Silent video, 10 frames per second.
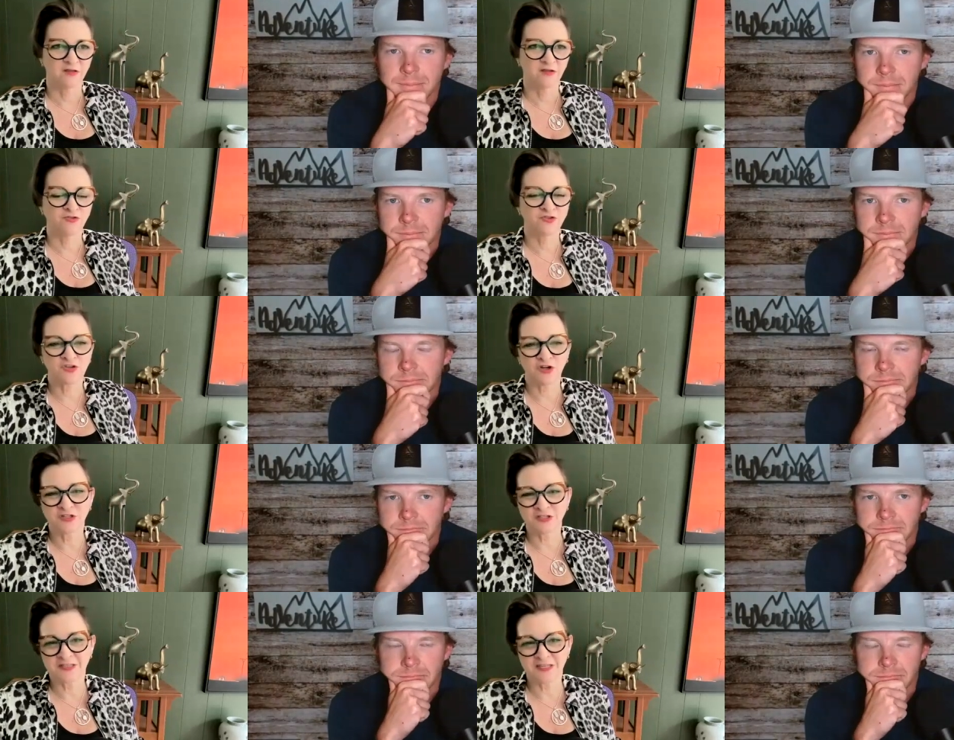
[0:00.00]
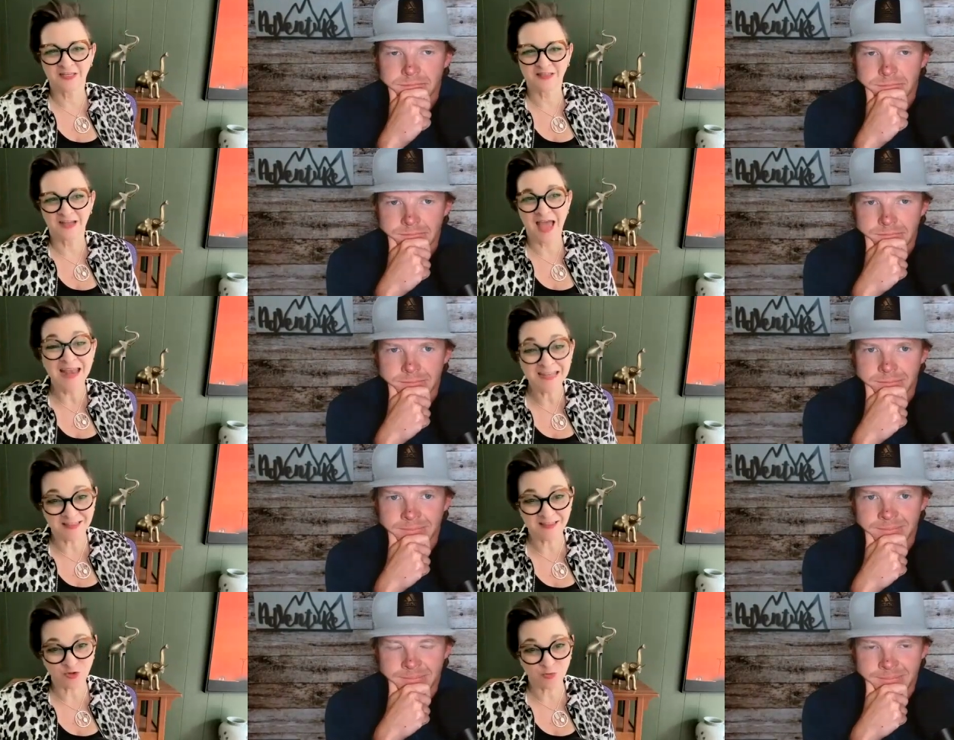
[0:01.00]
Speaker 1: you start to think that
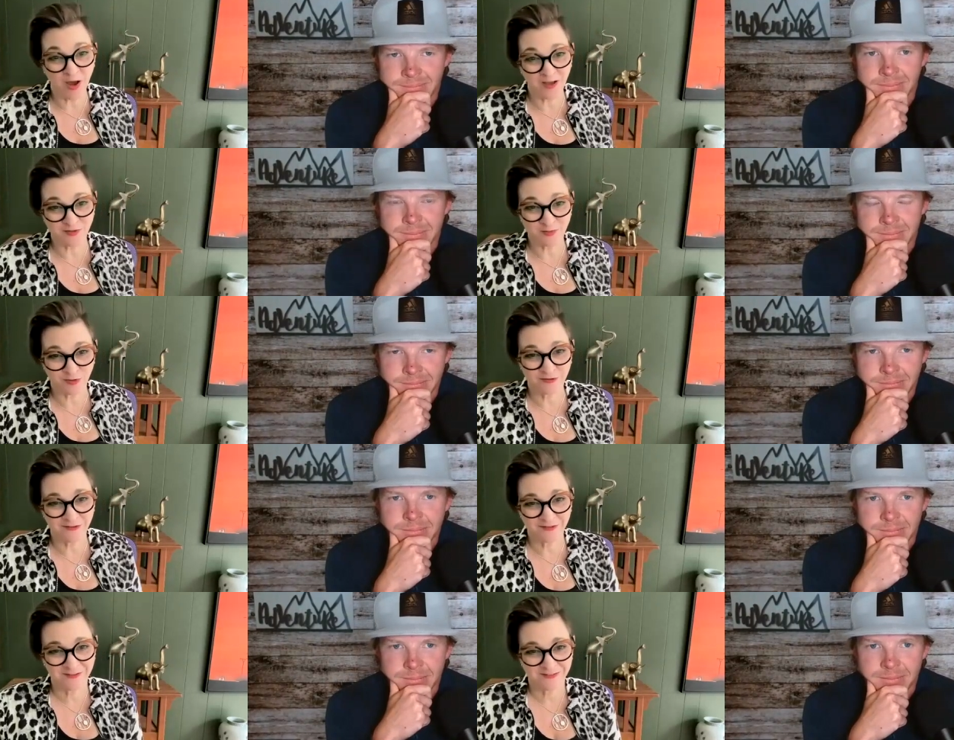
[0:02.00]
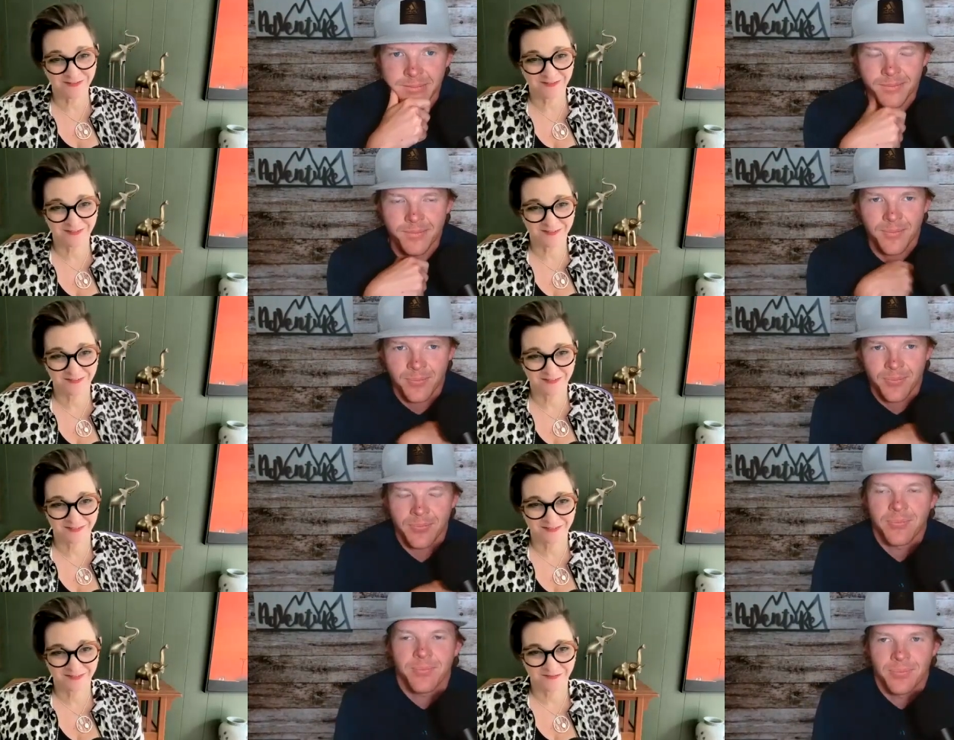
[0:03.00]
anything's possible
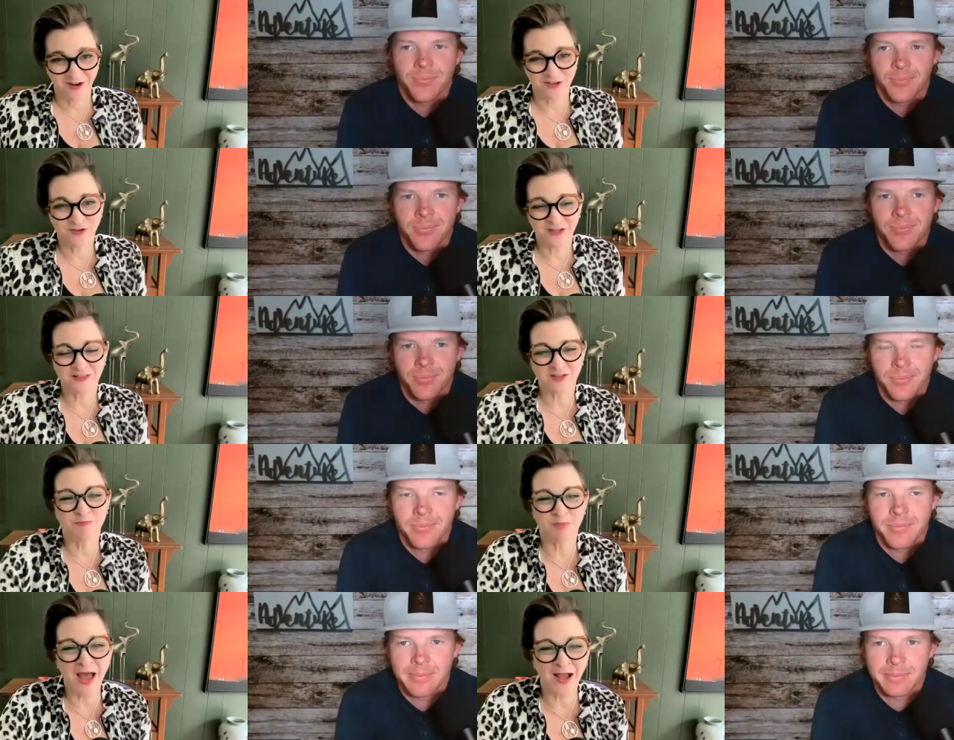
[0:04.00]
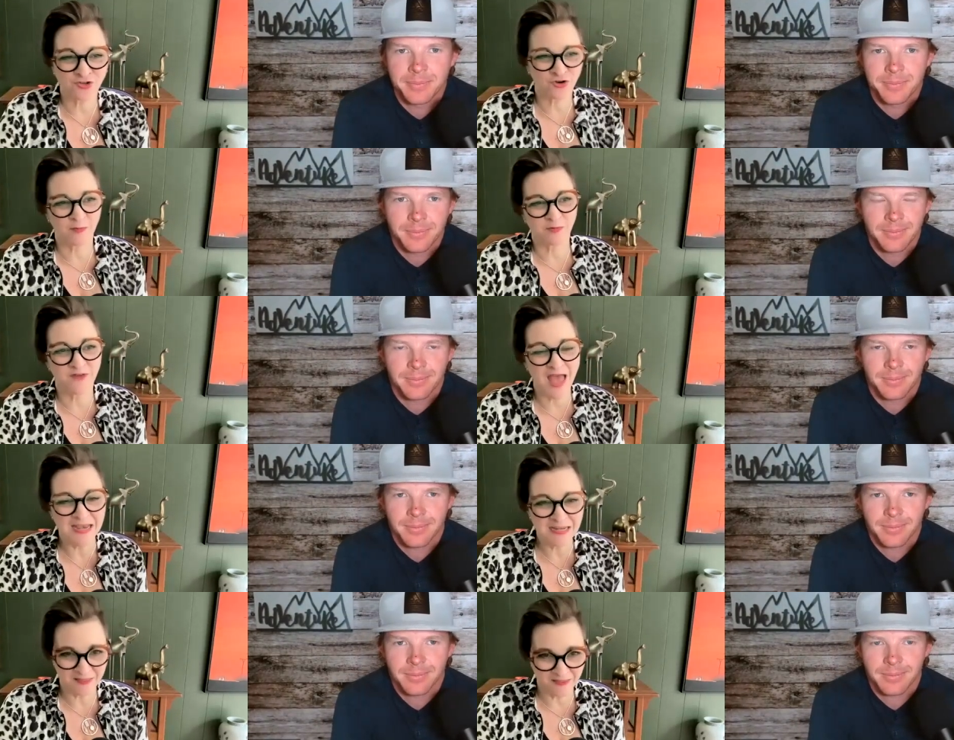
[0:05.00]
mm. right you get this backdrop of
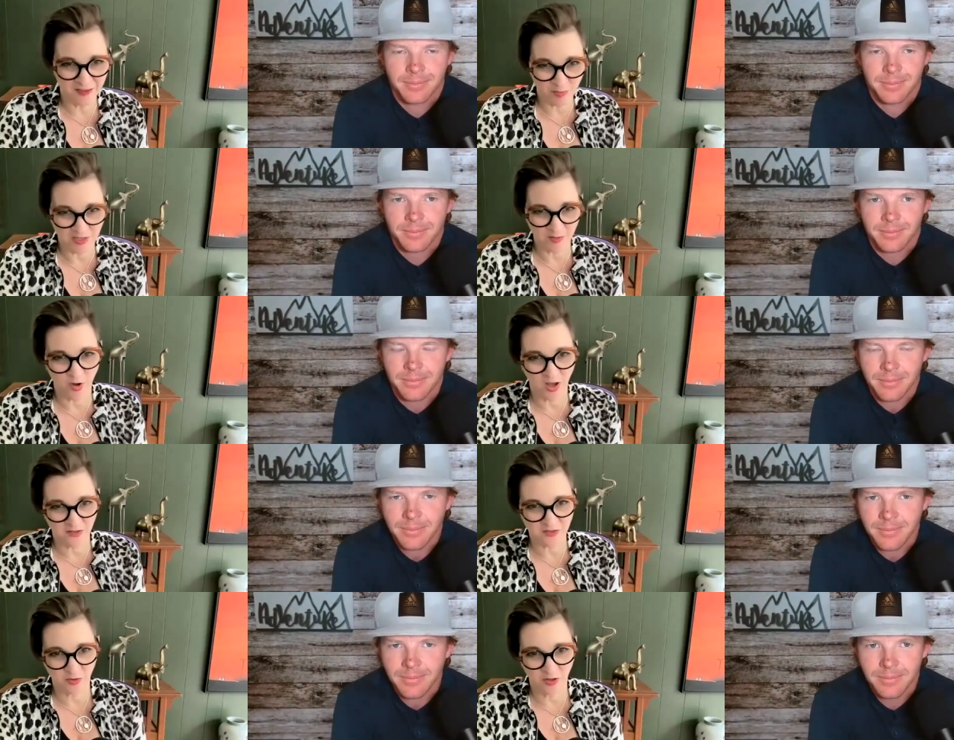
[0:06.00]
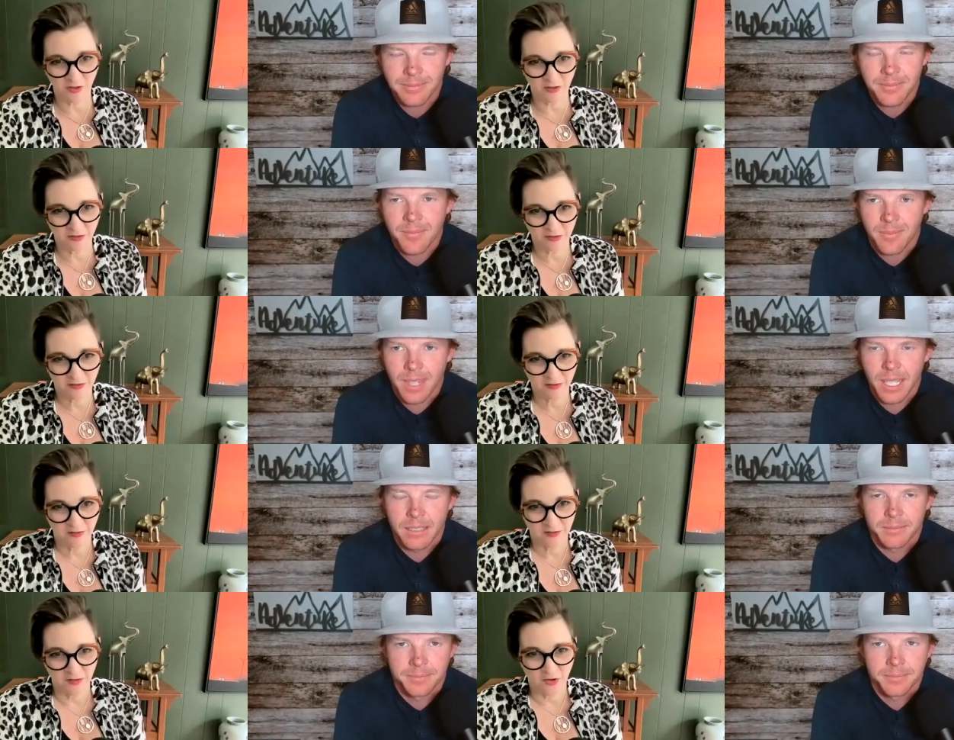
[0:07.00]
anything being possible yeah
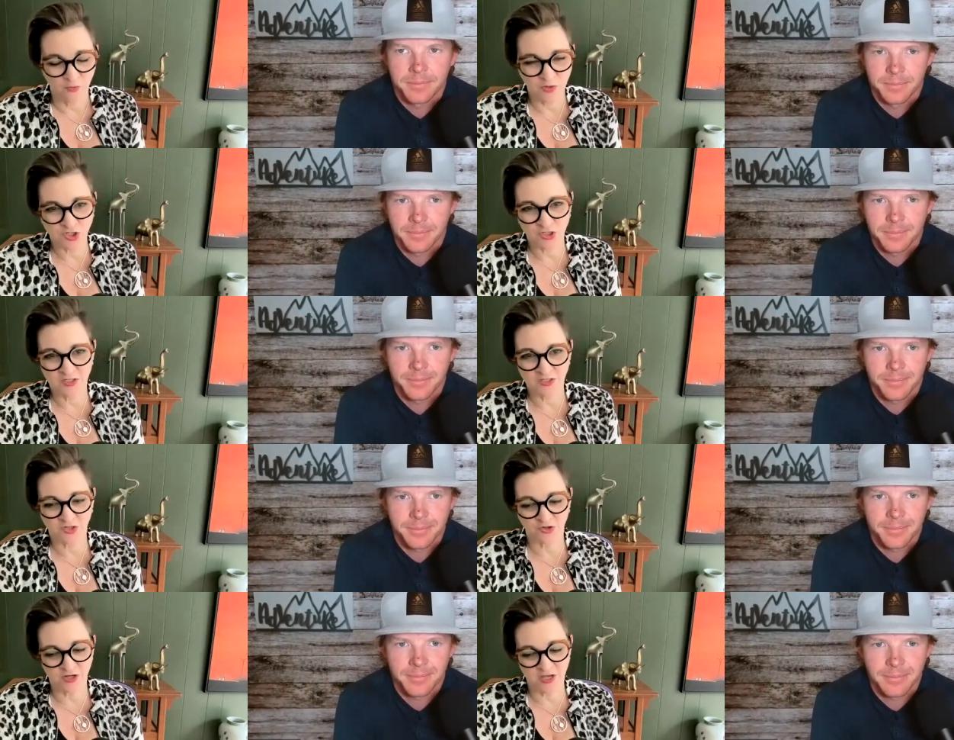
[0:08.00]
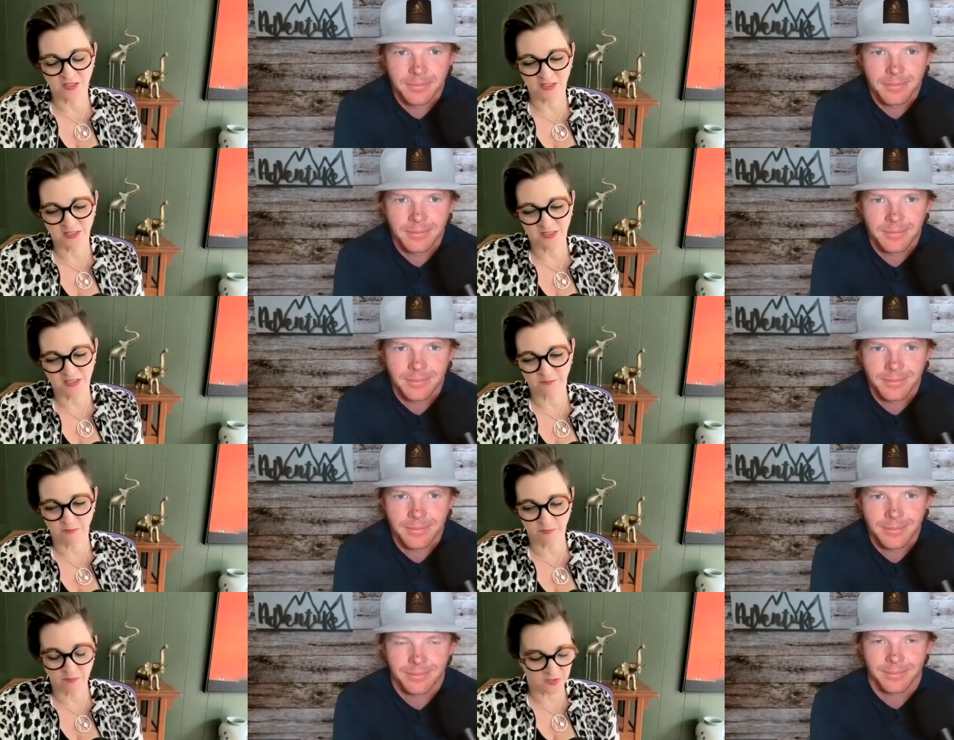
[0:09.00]
which is creates this
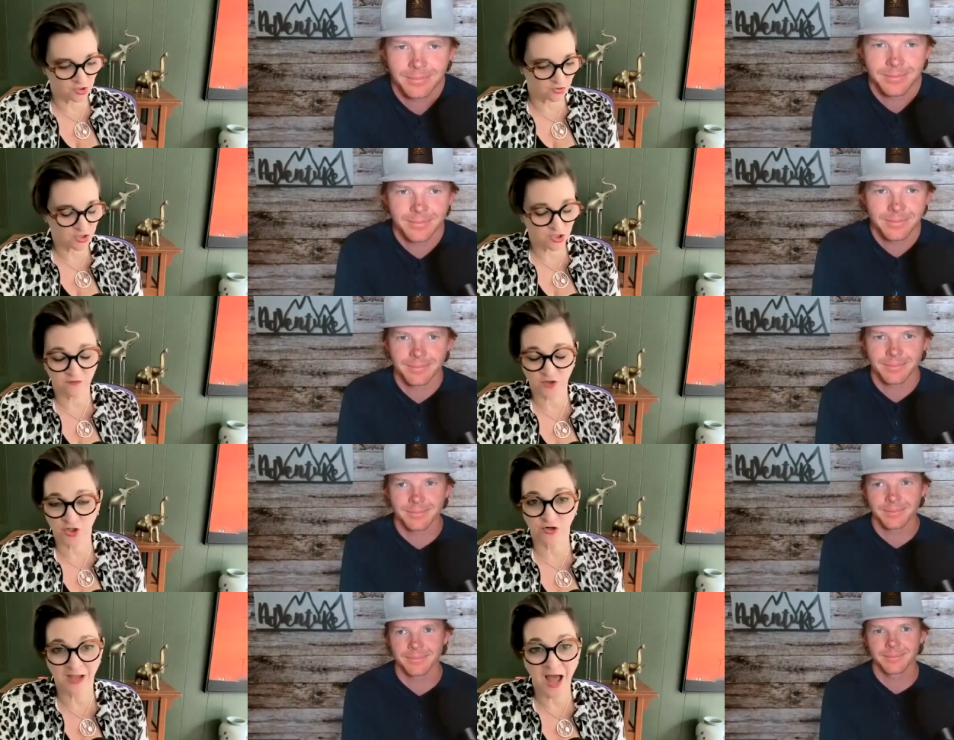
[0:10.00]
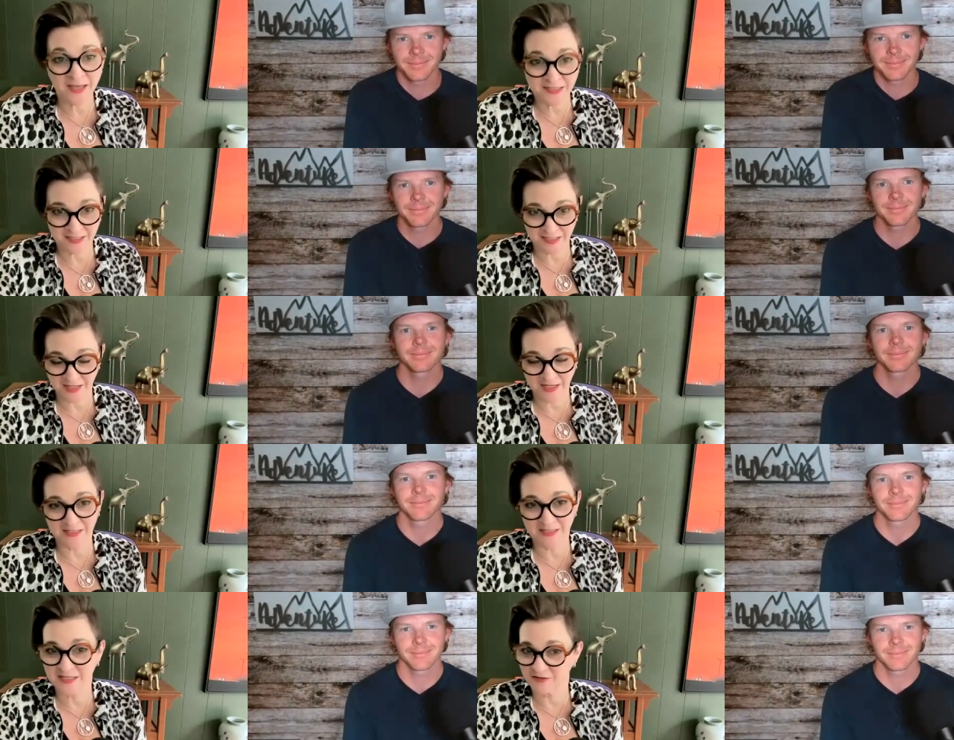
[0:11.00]
situation of curiosity
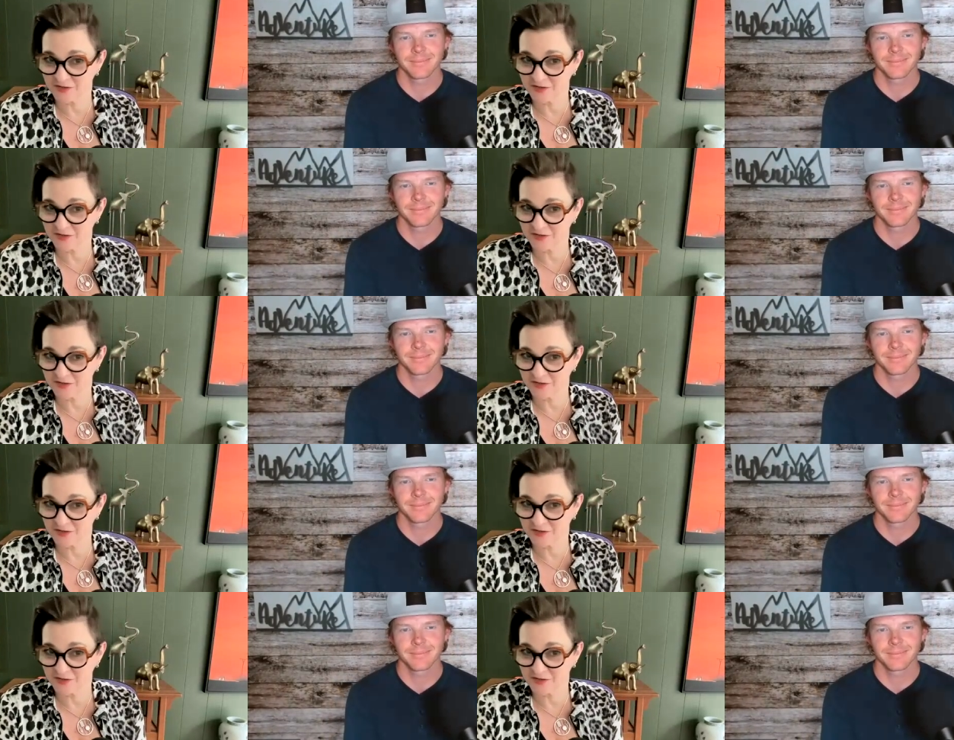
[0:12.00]
instead of